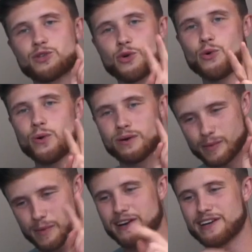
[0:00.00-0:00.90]
two
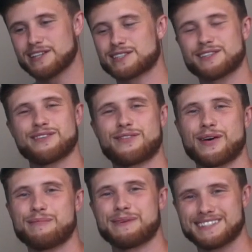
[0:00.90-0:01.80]
Mondays
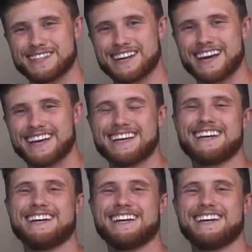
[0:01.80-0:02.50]
from today.